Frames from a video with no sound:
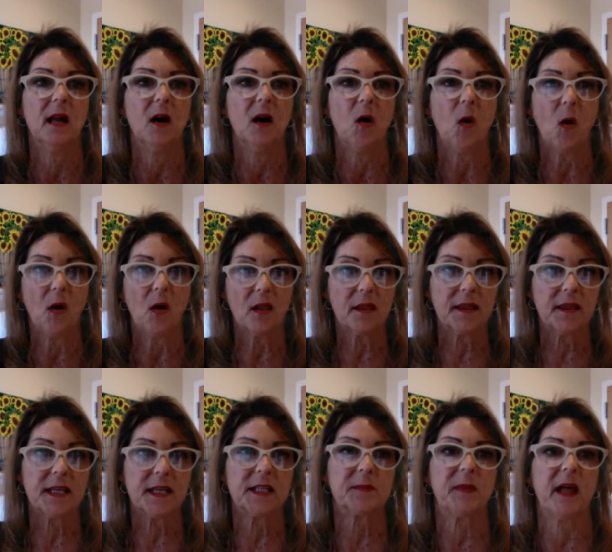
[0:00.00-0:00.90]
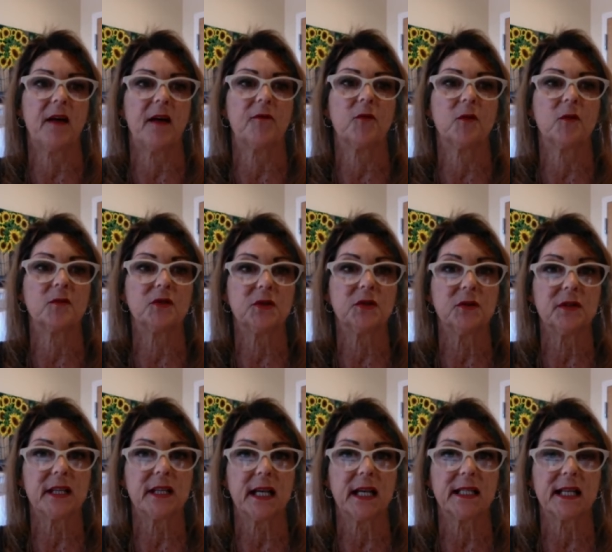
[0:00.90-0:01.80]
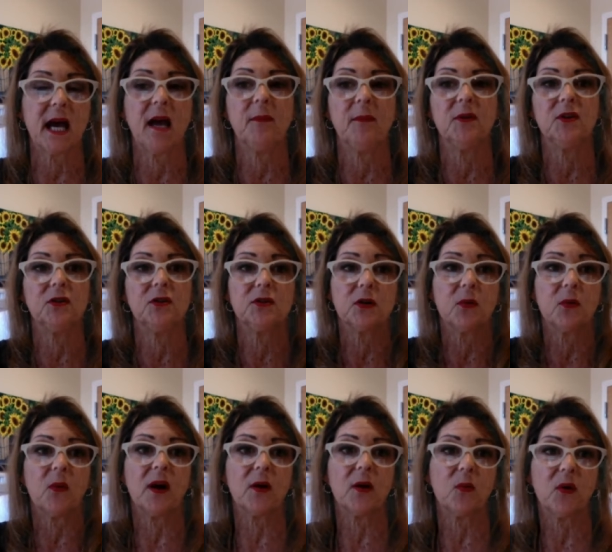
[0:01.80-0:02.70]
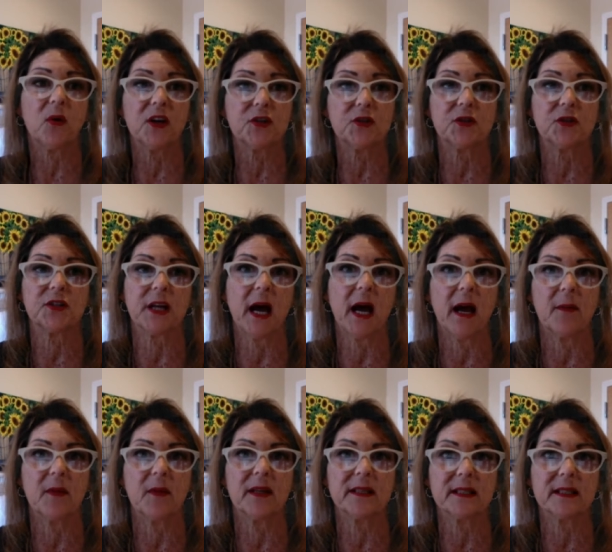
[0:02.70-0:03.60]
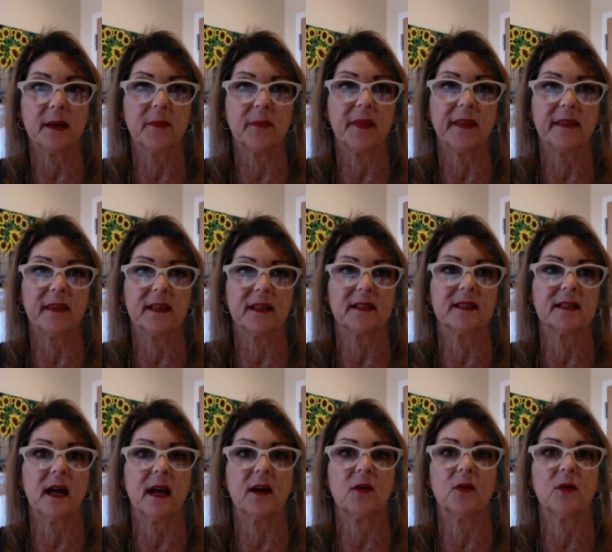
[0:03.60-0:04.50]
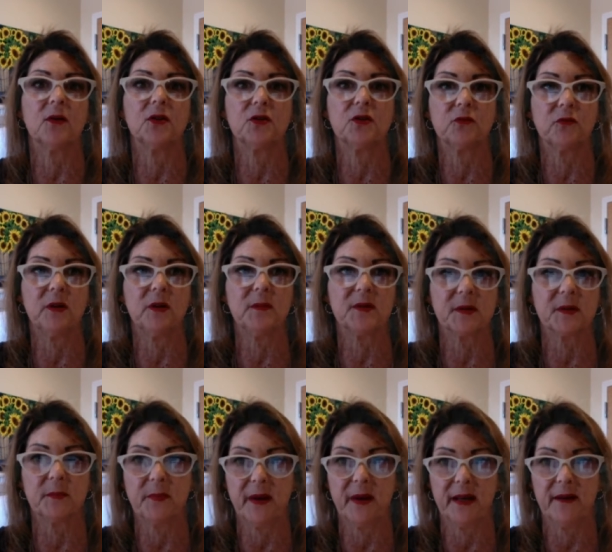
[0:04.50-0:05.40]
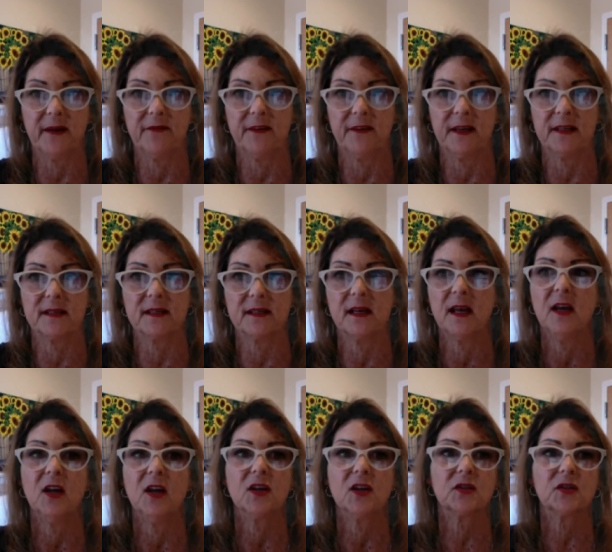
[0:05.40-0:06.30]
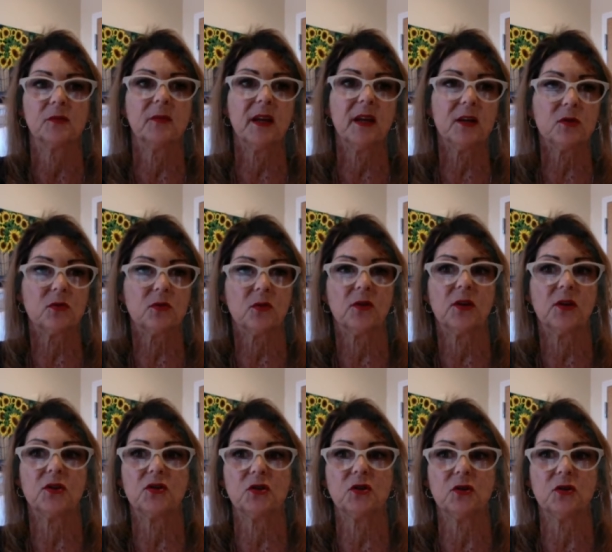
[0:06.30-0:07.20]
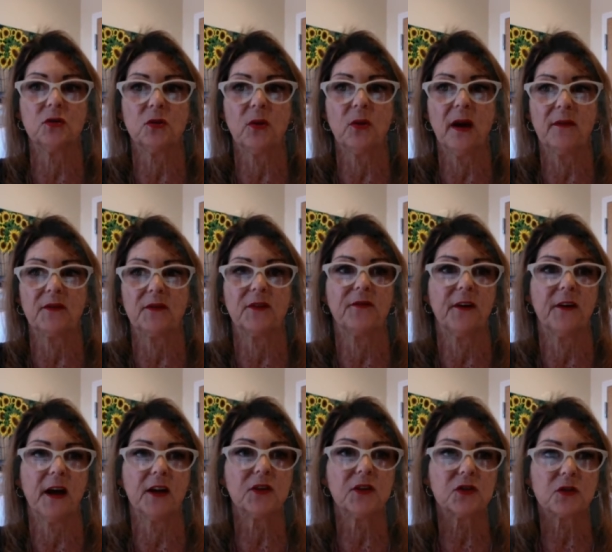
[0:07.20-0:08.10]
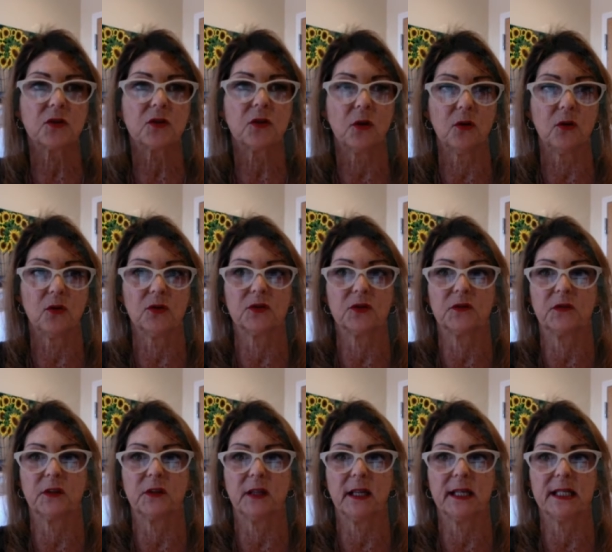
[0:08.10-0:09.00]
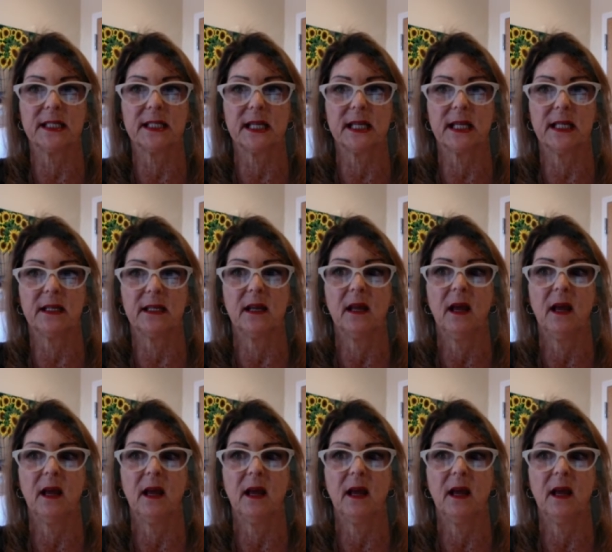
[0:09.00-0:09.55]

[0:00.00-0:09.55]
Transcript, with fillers: all of these platforms do take time and you don't want to waste your time on something that's not going to reap some benefits. So make sure that you have defined your goals for LinkedIn.